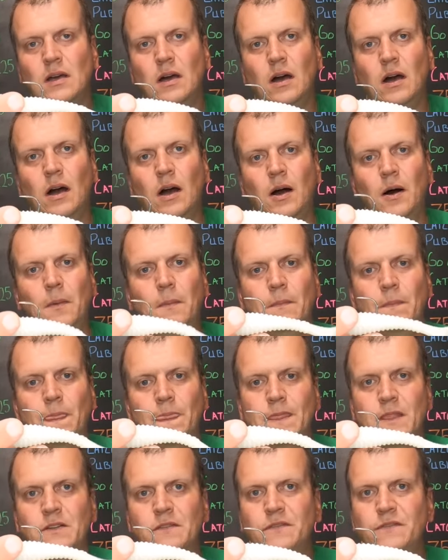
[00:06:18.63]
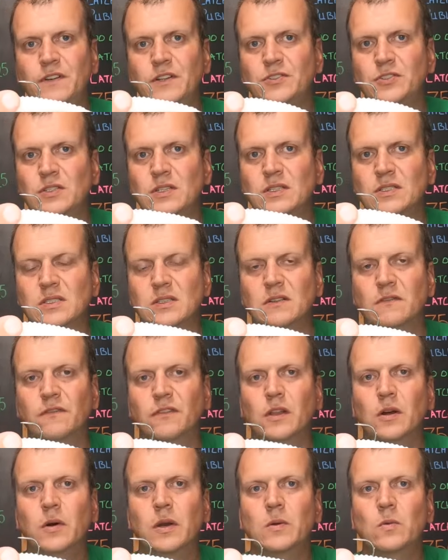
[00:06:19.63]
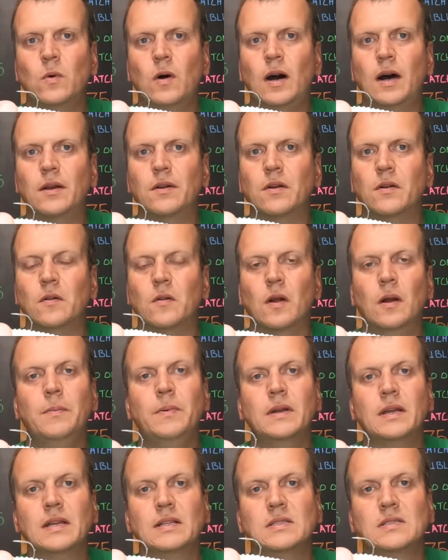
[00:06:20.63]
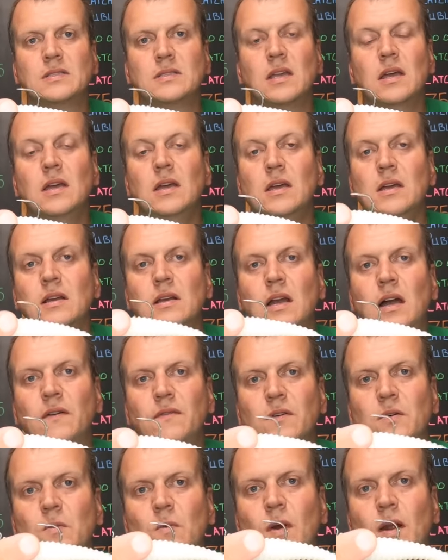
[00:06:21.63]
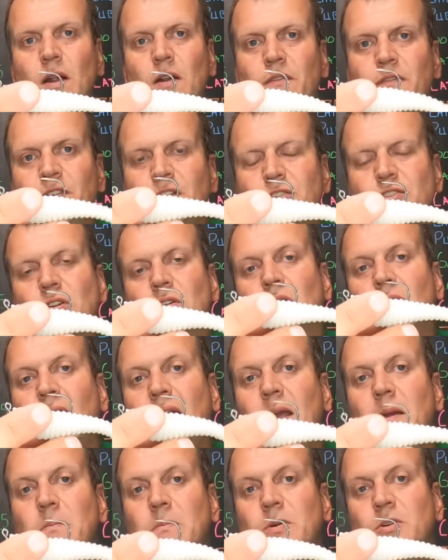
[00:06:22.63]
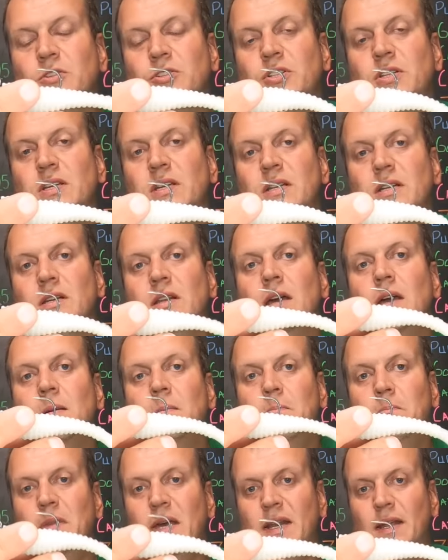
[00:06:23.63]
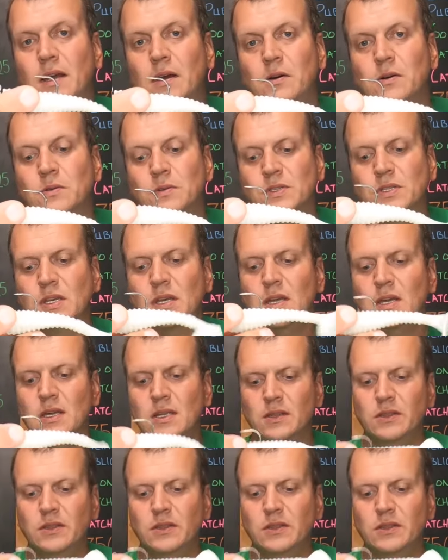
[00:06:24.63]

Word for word: Um, you fish this in flowing water or up against cover where fish are ambushing minnows.